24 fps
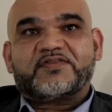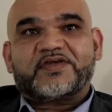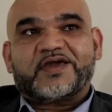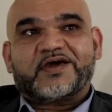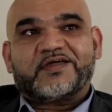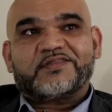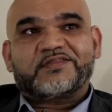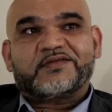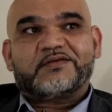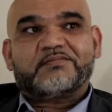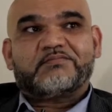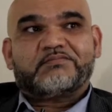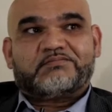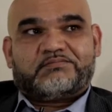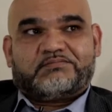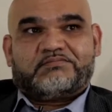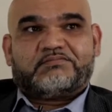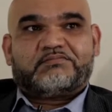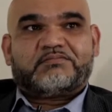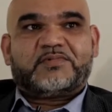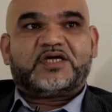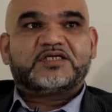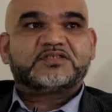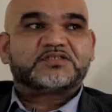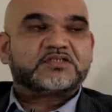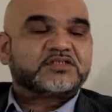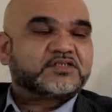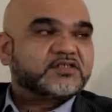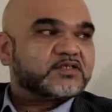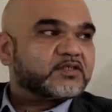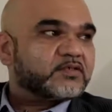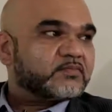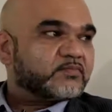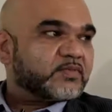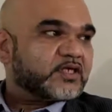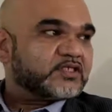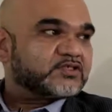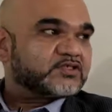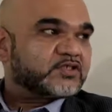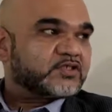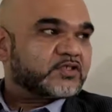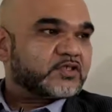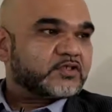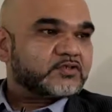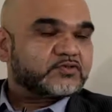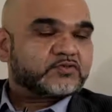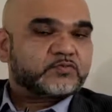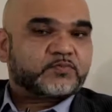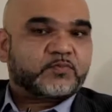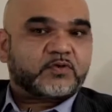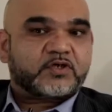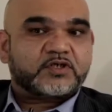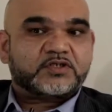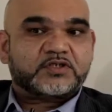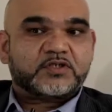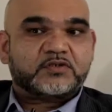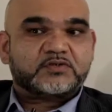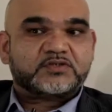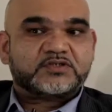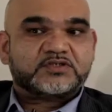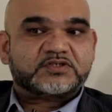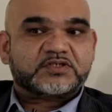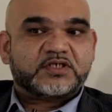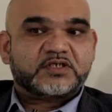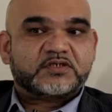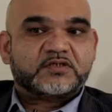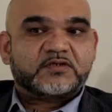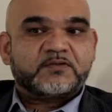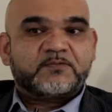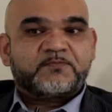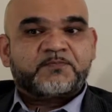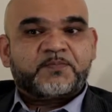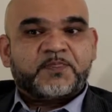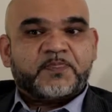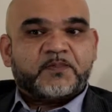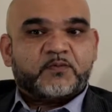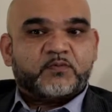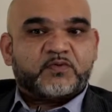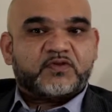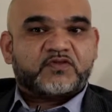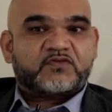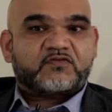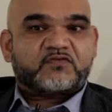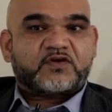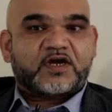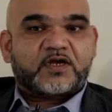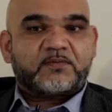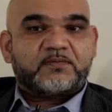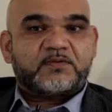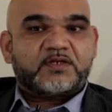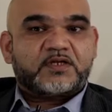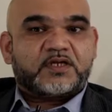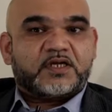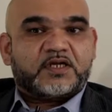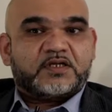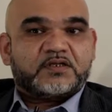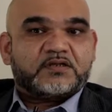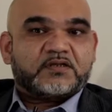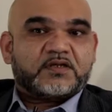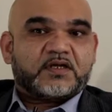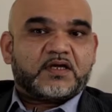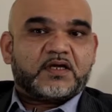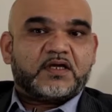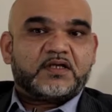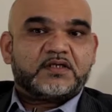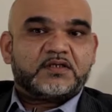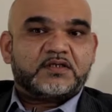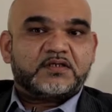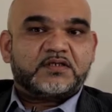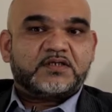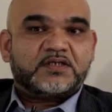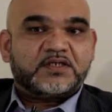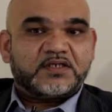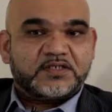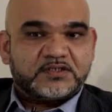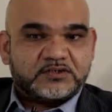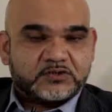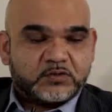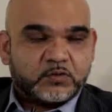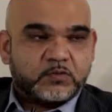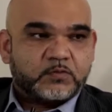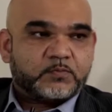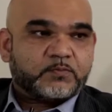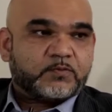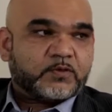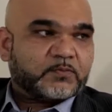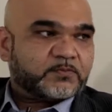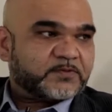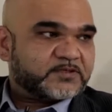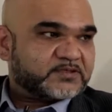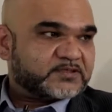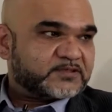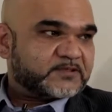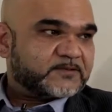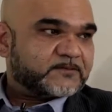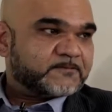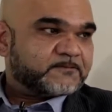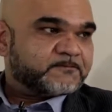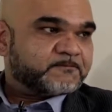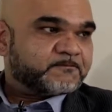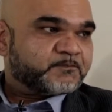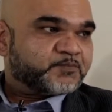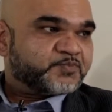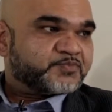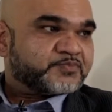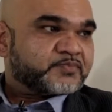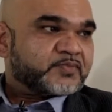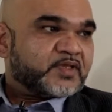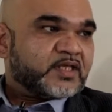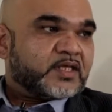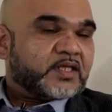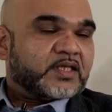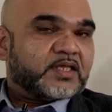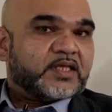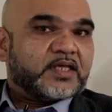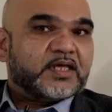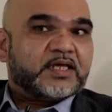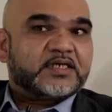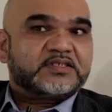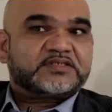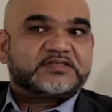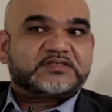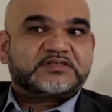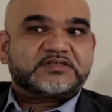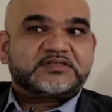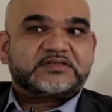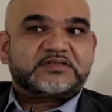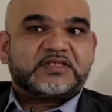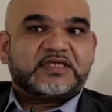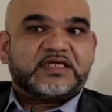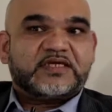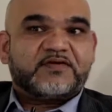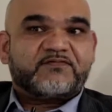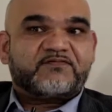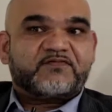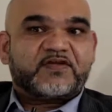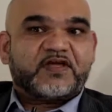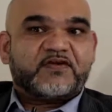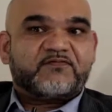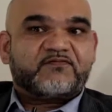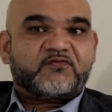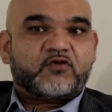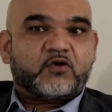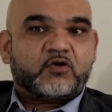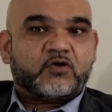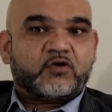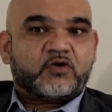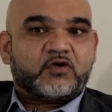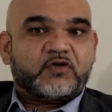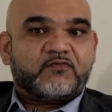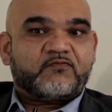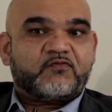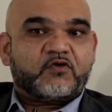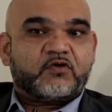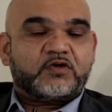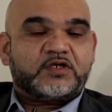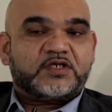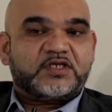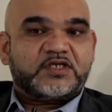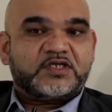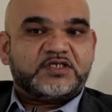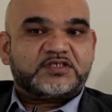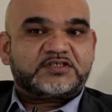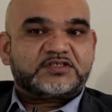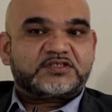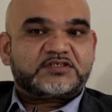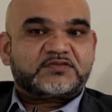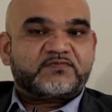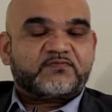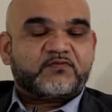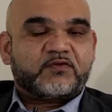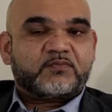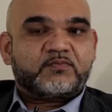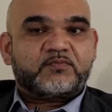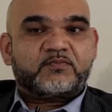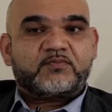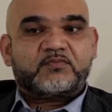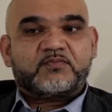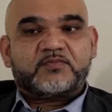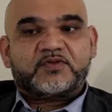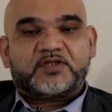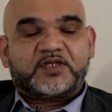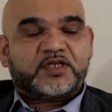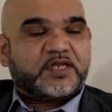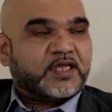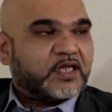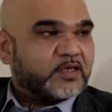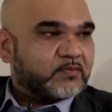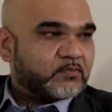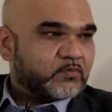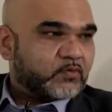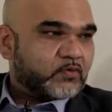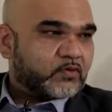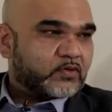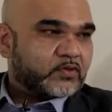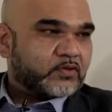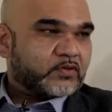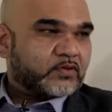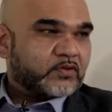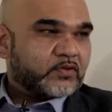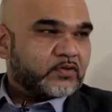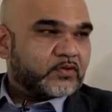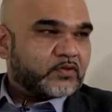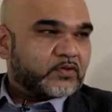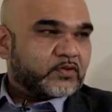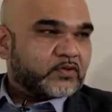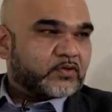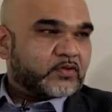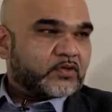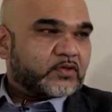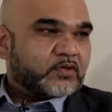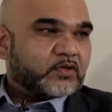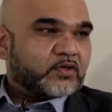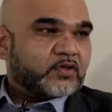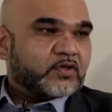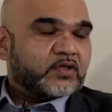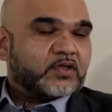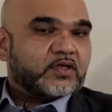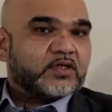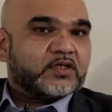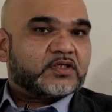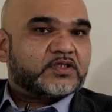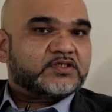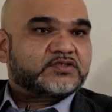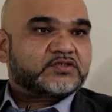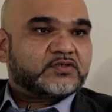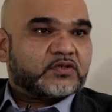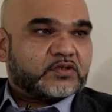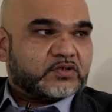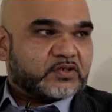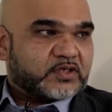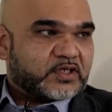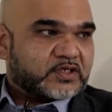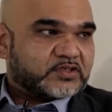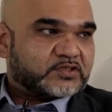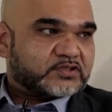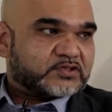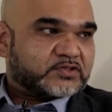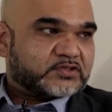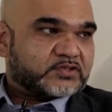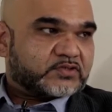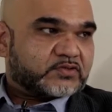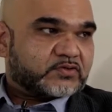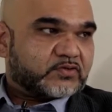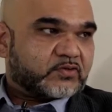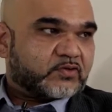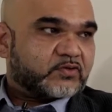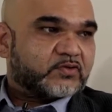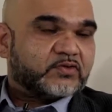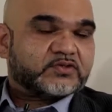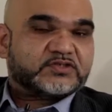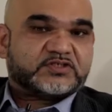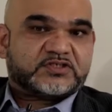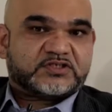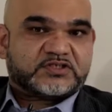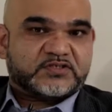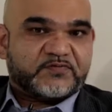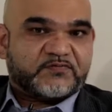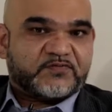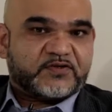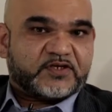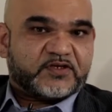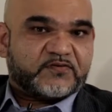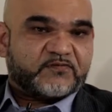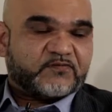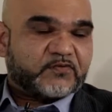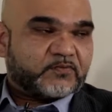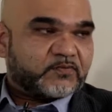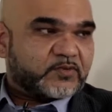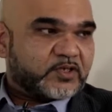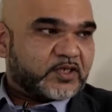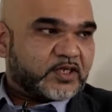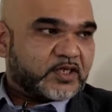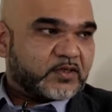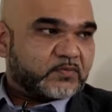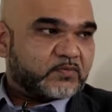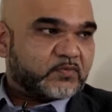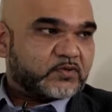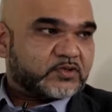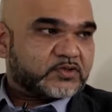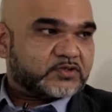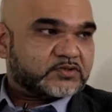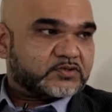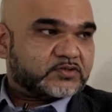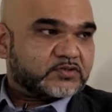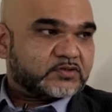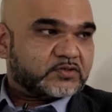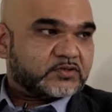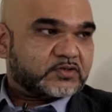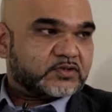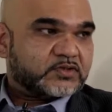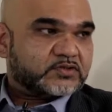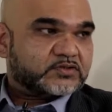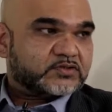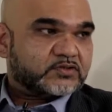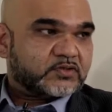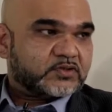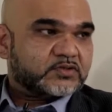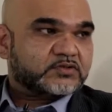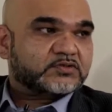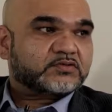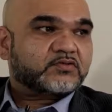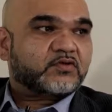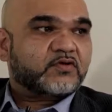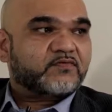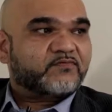other major thing to point out is that with tribal land and leasehold property, if your lease from the land board is not registered, or your certificate from the land board is not